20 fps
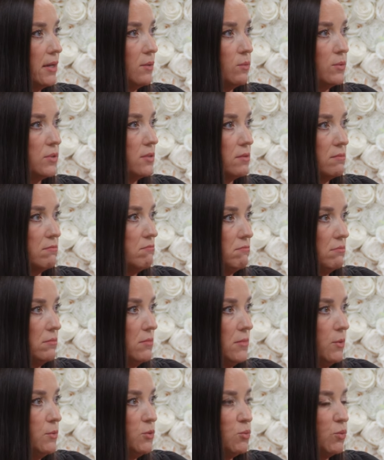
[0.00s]
It was
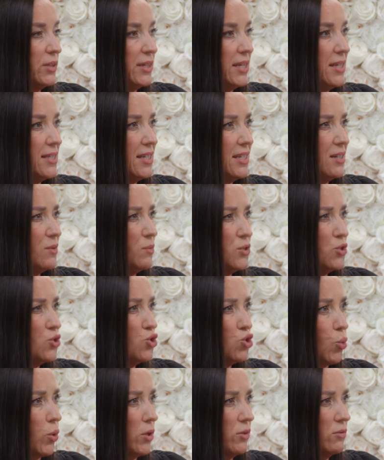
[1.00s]
it was really easy and it was
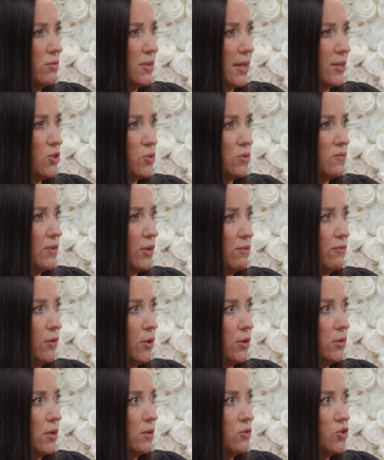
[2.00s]
short. Like she was very
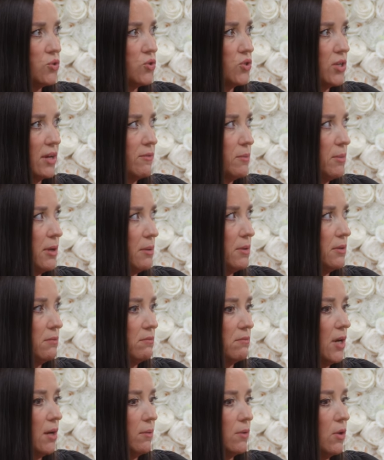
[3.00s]
far along. She was gonna have the baby
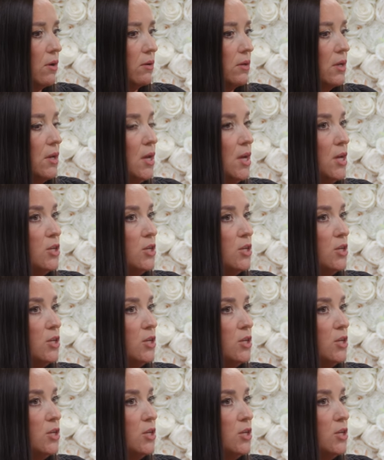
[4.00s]
not long.